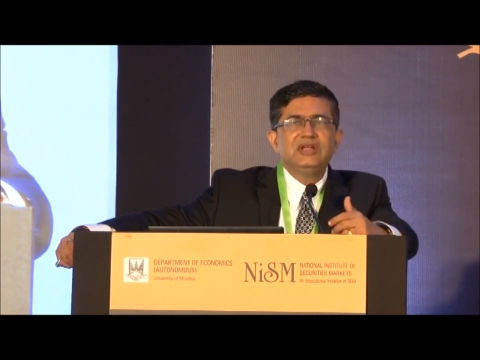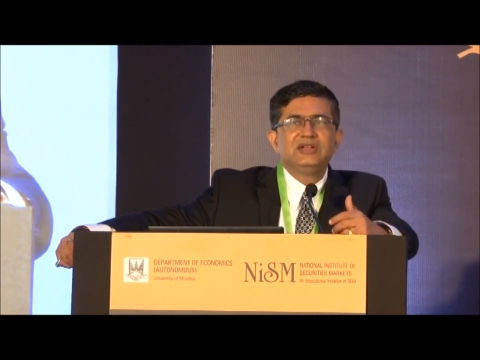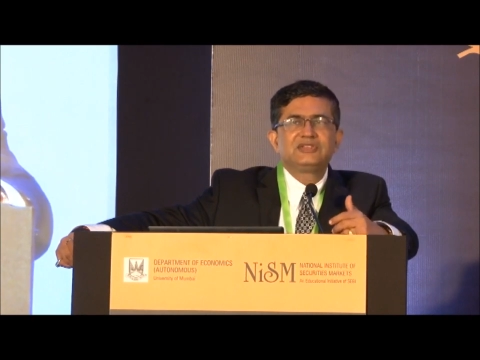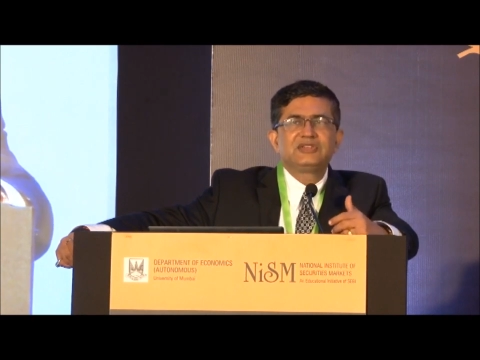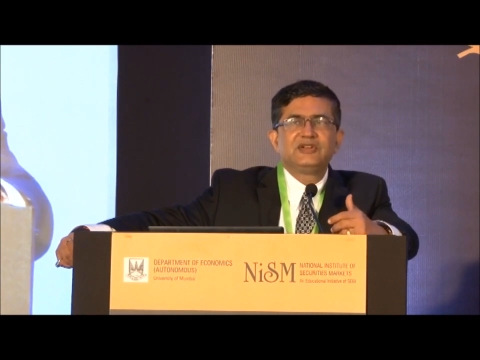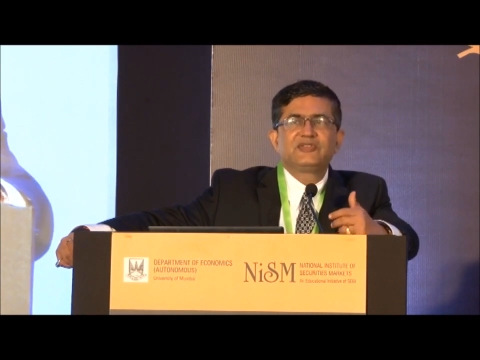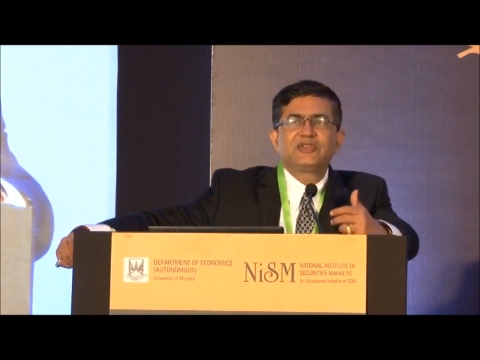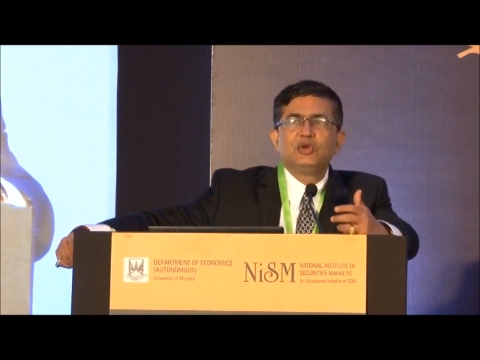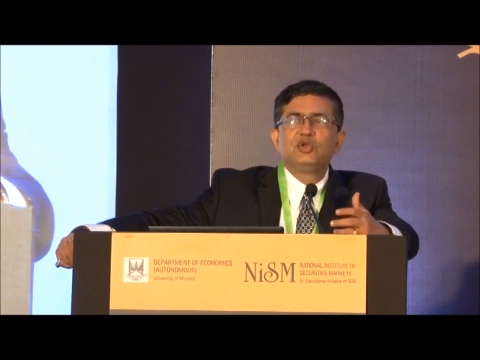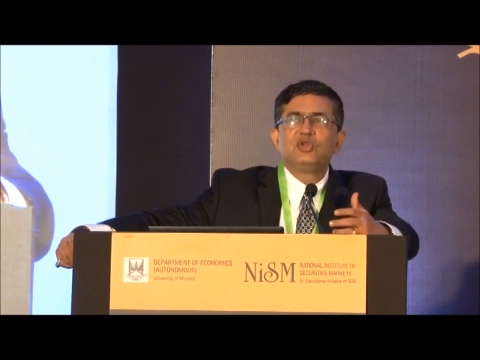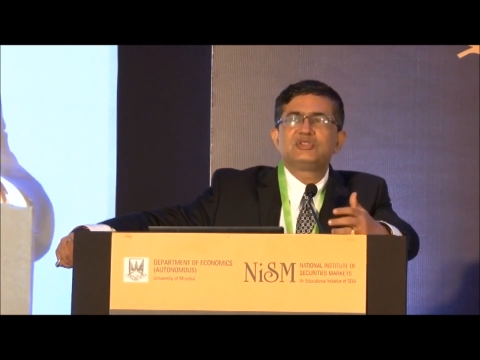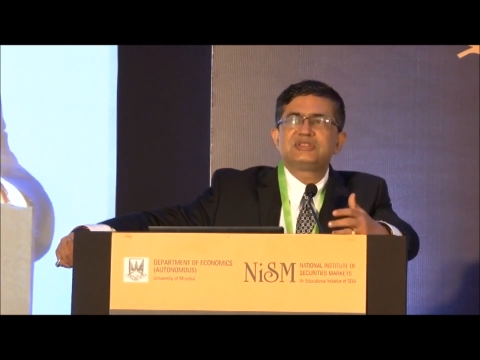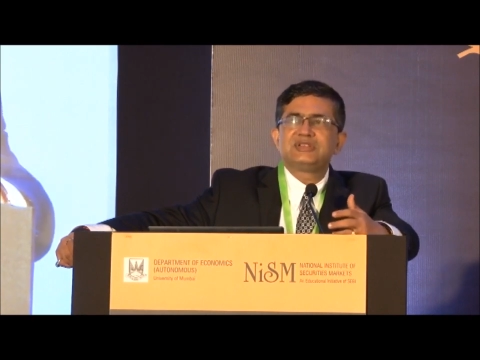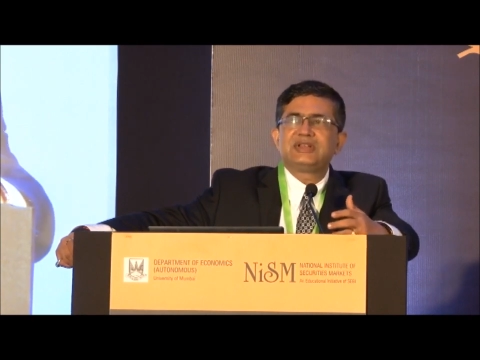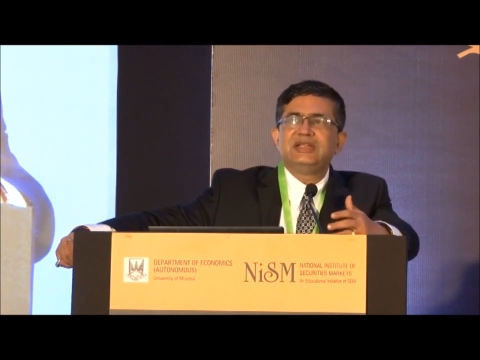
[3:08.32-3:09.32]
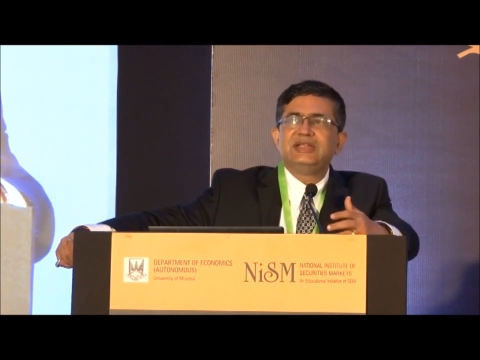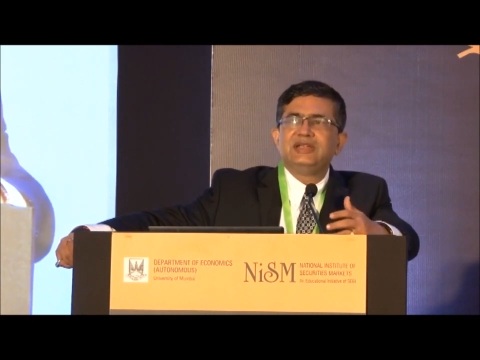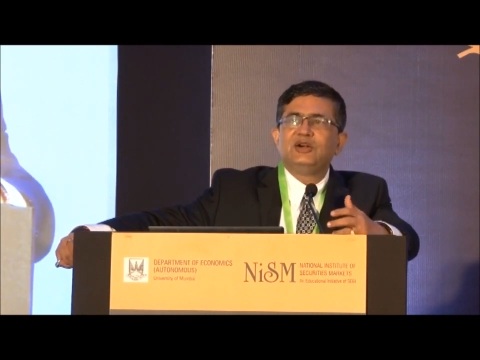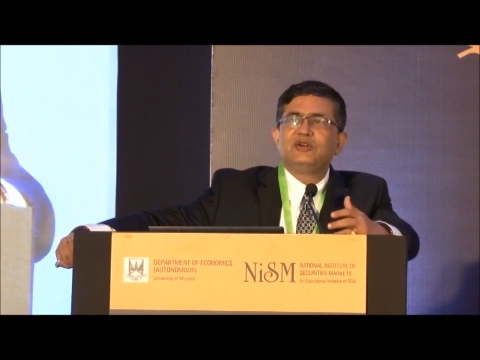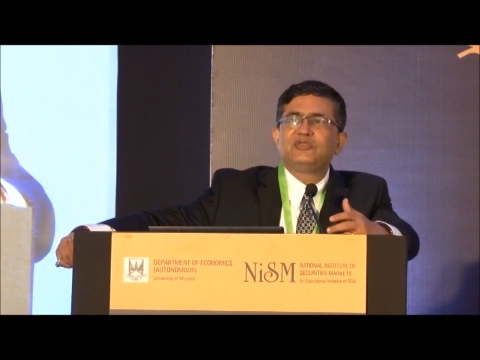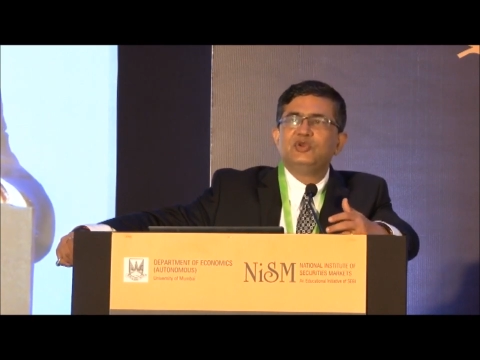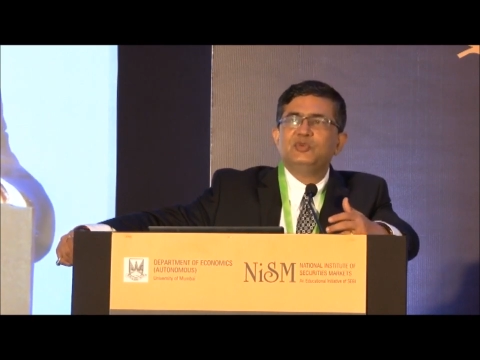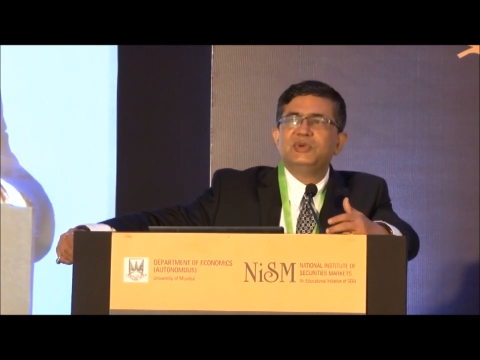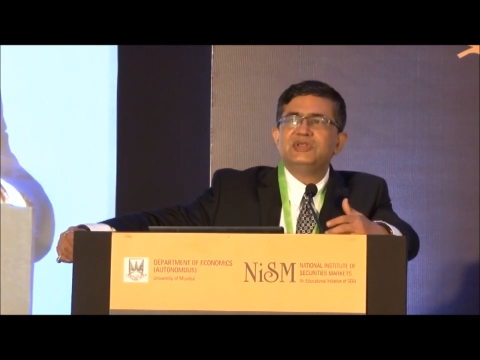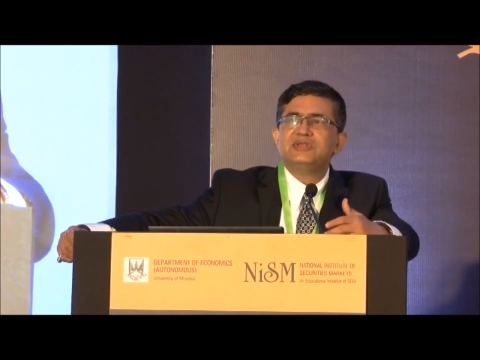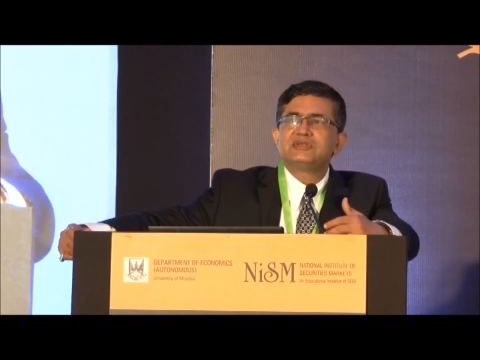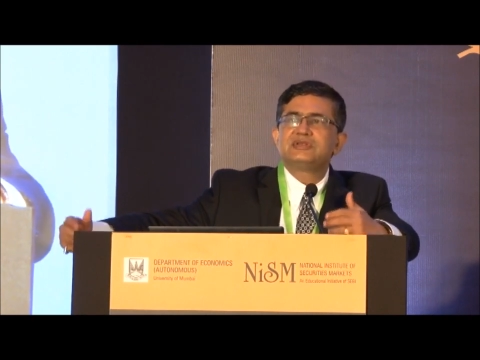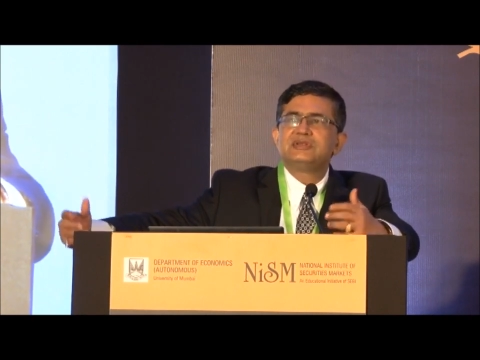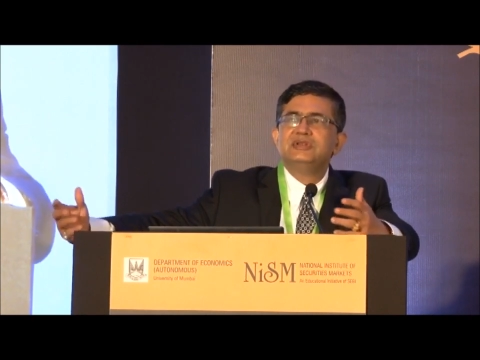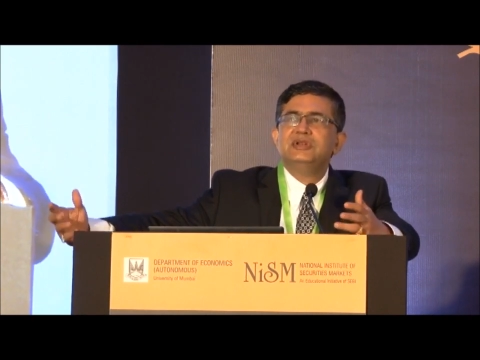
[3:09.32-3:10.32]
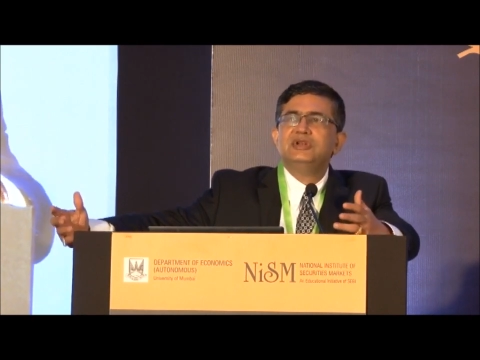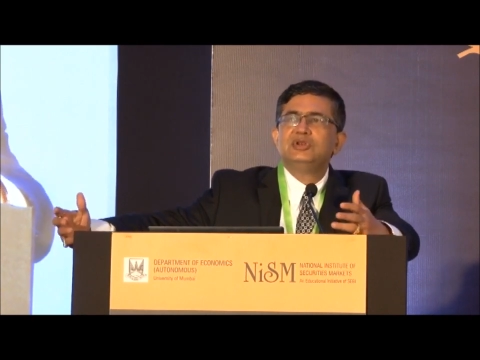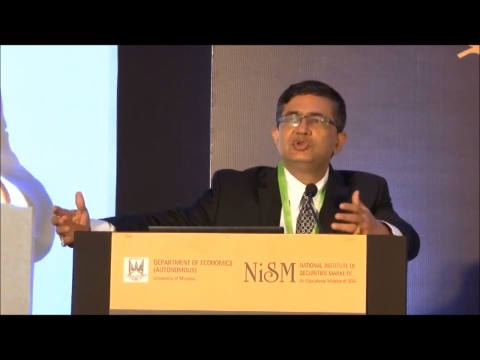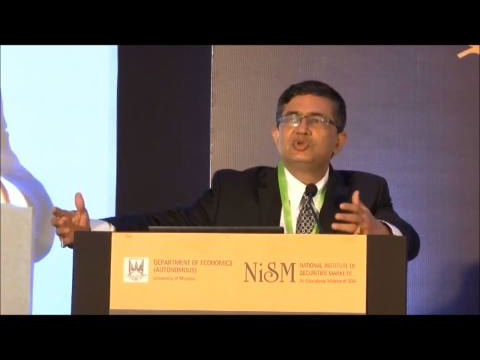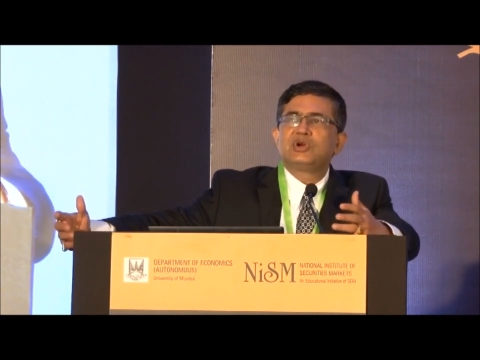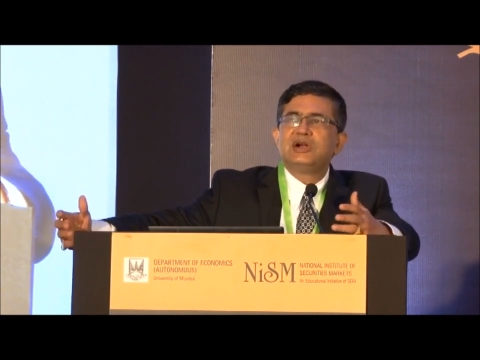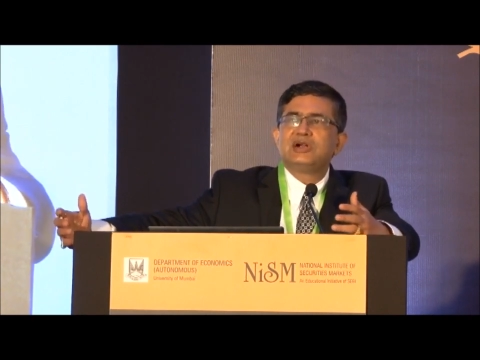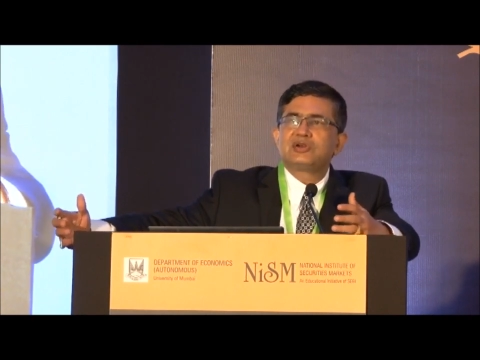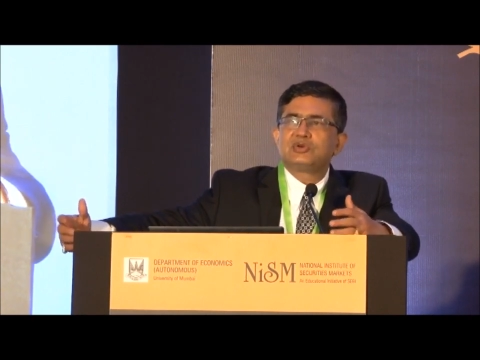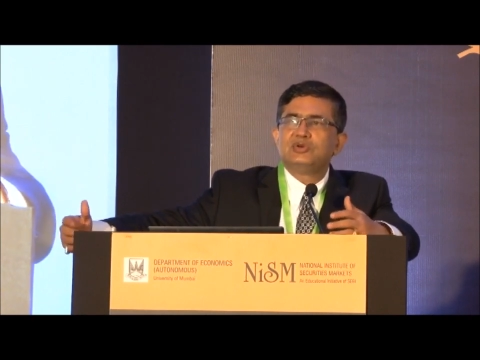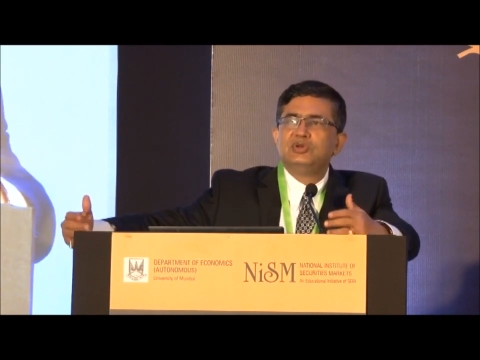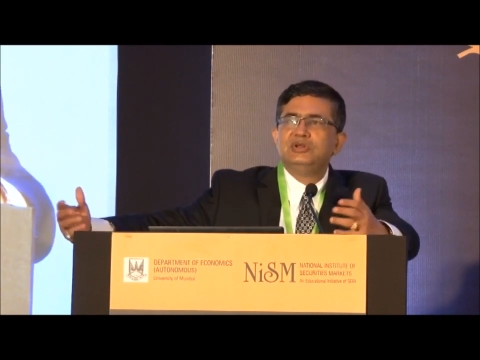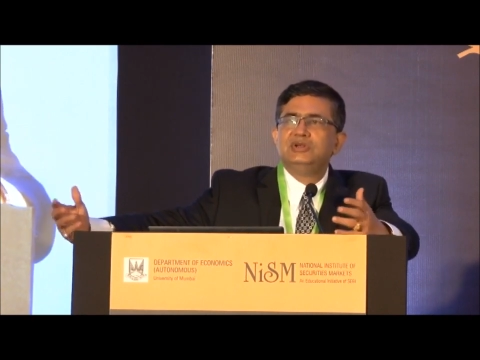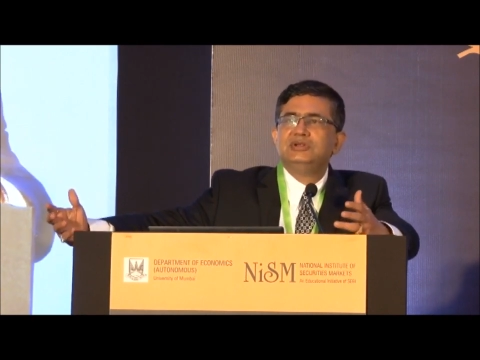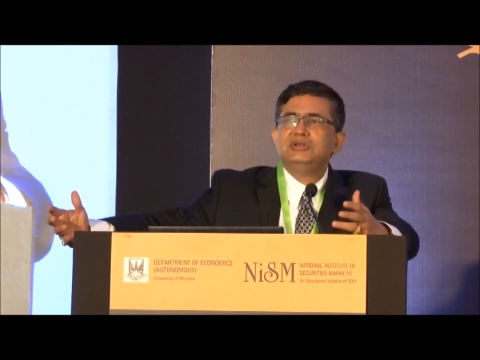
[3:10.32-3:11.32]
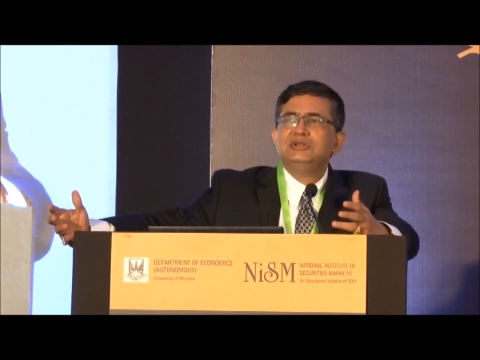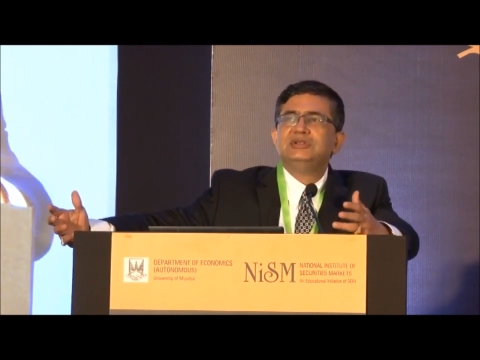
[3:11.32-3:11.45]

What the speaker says: sort of curiosity of humans to control